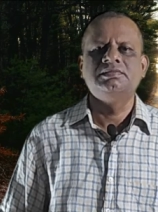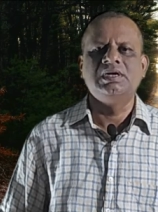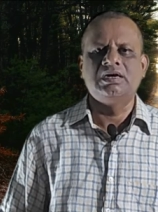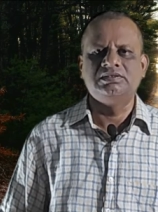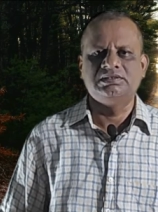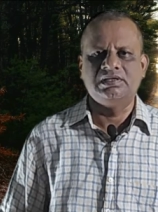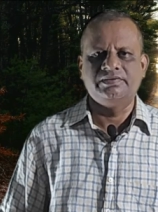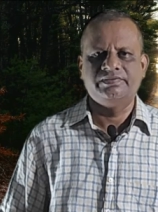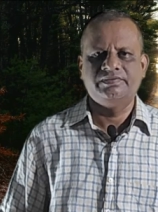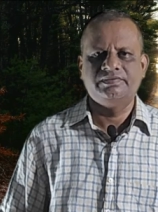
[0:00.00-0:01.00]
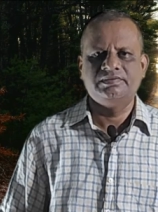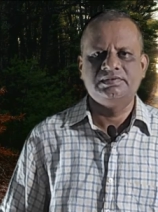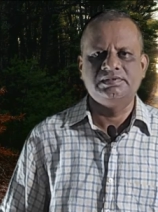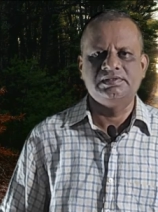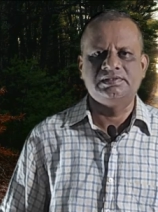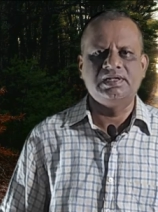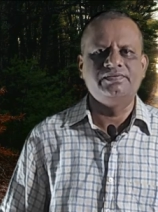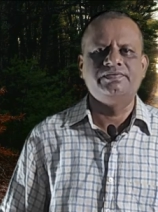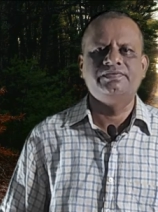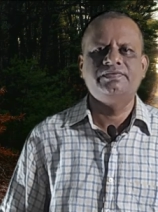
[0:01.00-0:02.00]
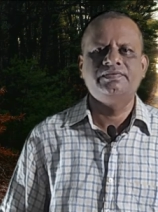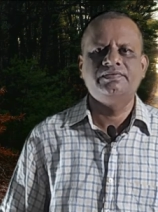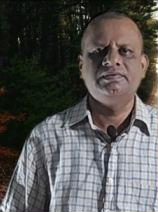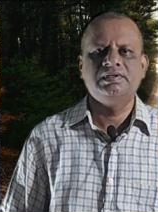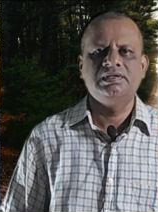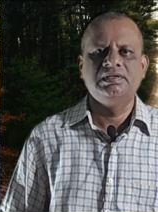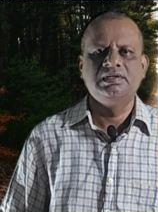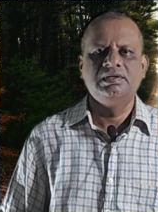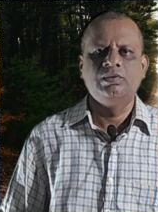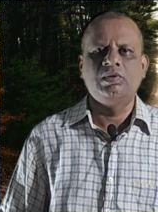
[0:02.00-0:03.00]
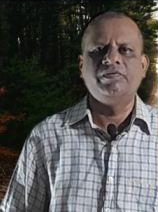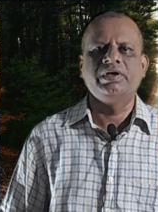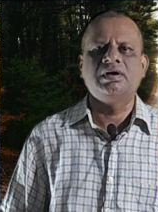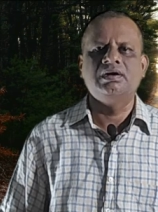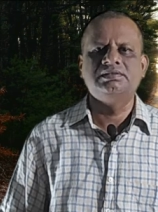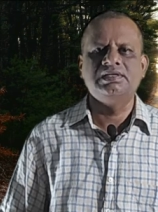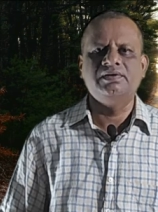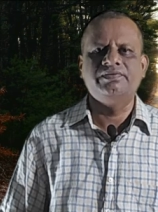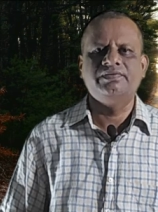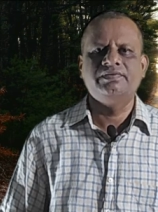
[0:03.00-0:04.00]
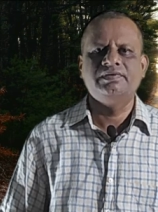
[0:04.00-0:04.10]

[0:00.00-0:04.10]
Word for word: non-self, the self, what we call self